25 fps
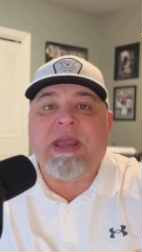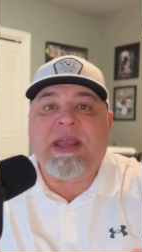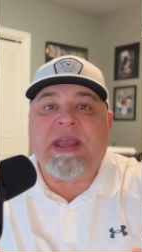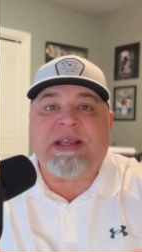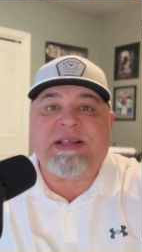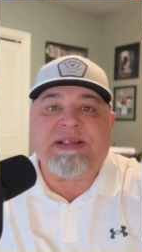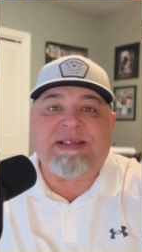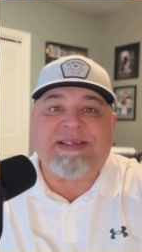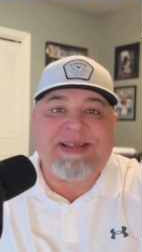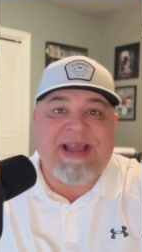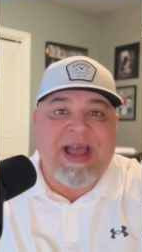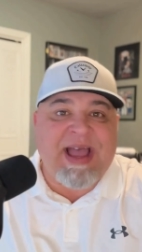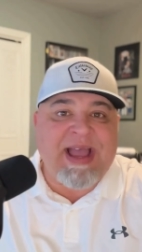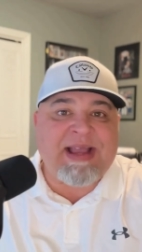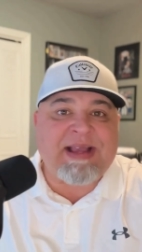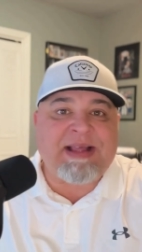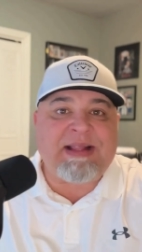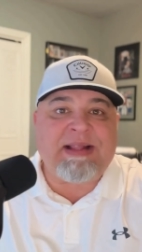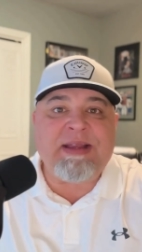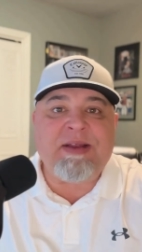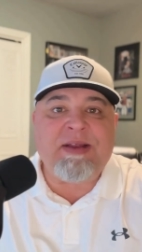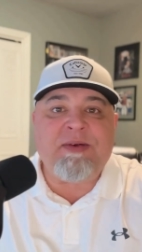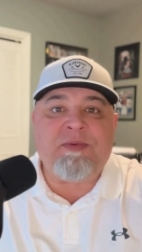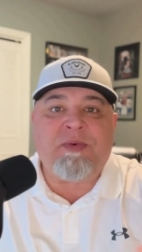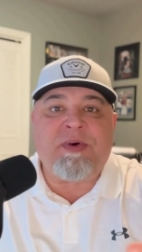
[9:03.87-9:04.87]

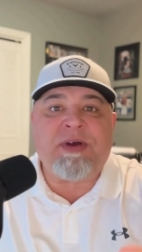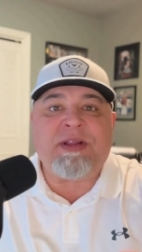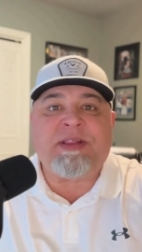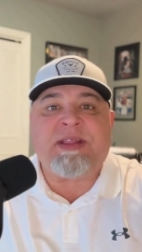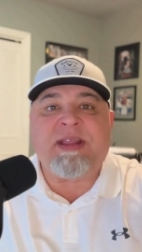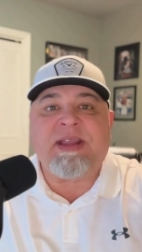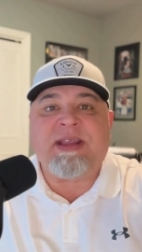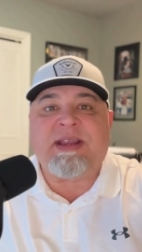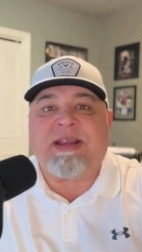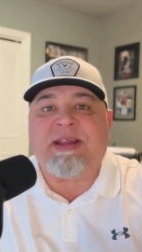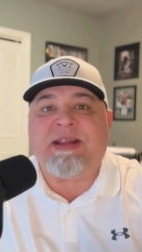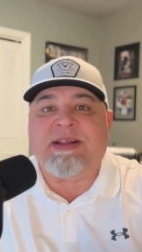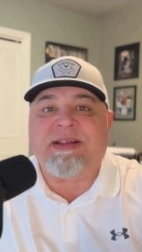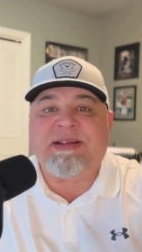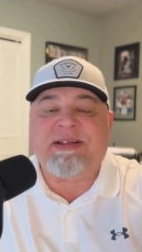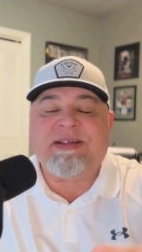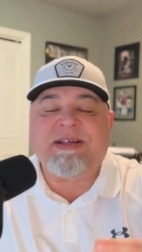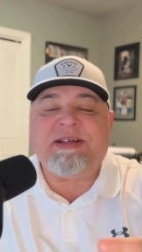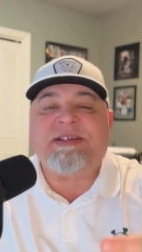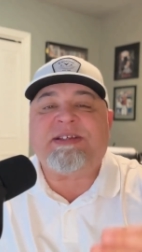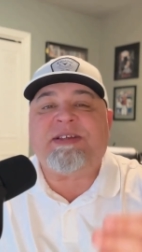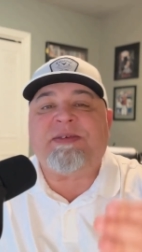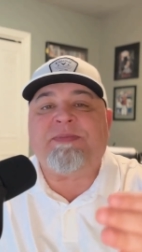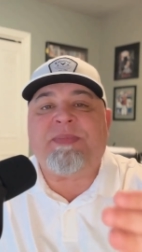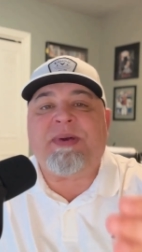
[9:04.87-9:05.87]
exactly what they can
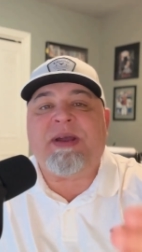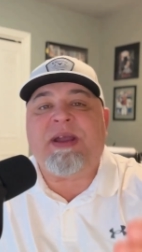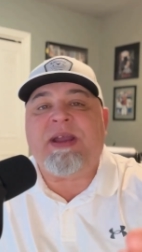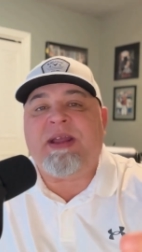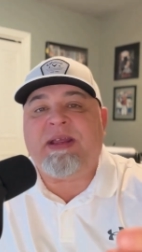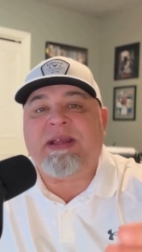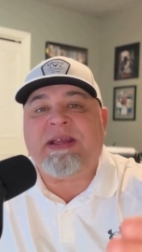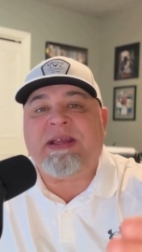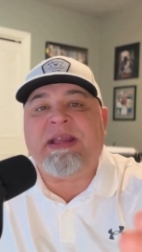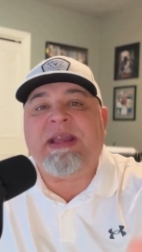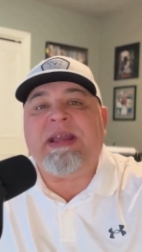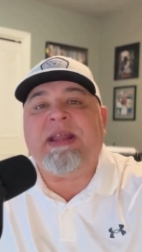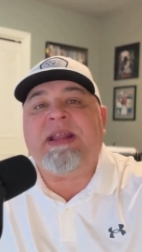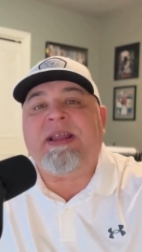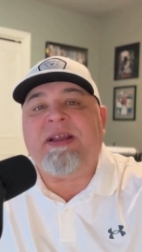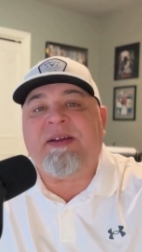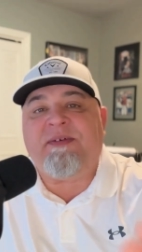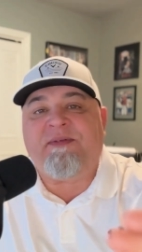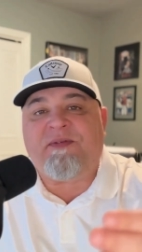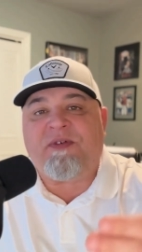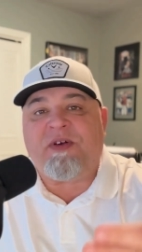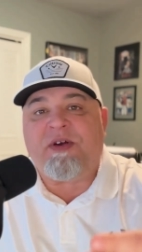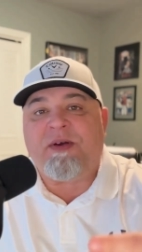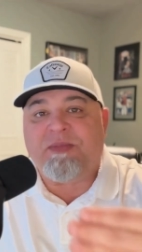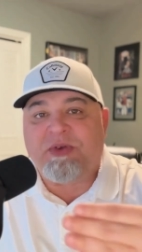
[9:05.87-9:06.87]
anticipate getting
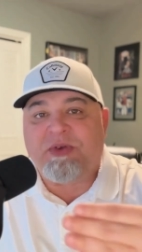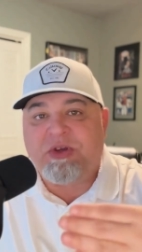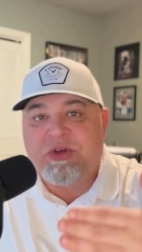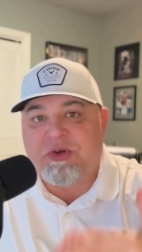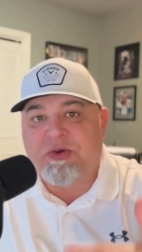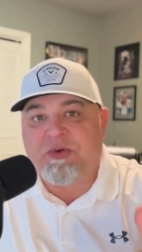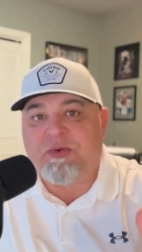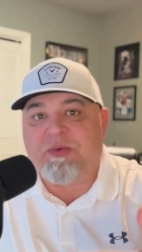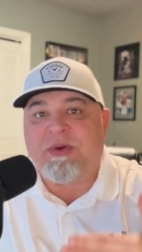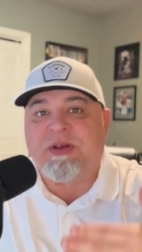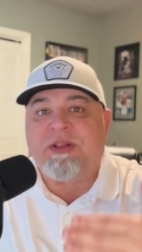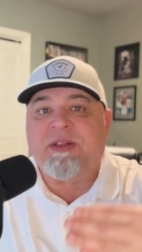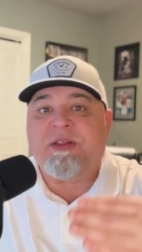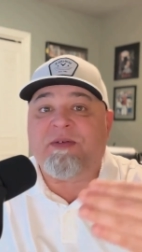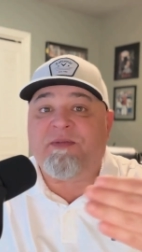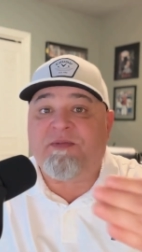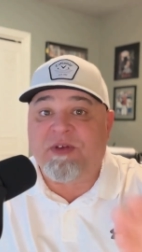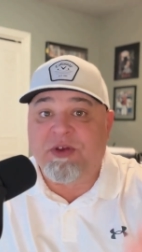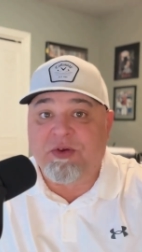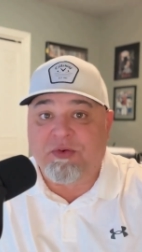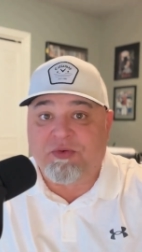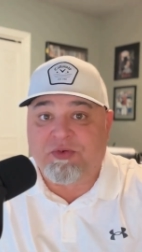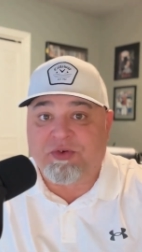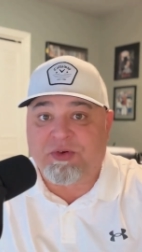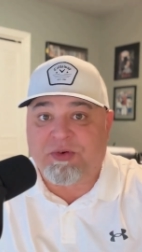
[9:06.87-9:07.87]
from you in the
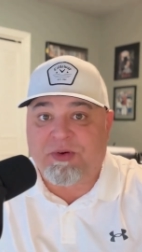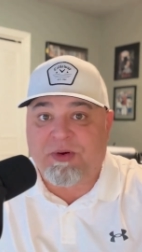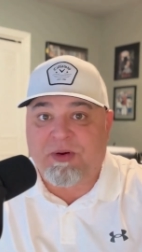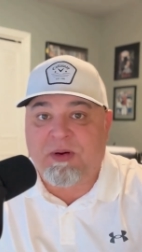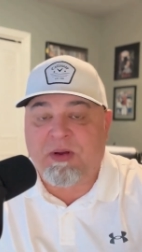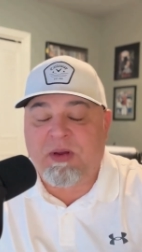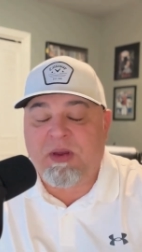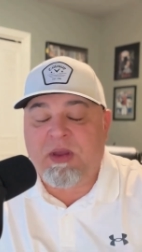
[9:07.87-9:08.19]
future.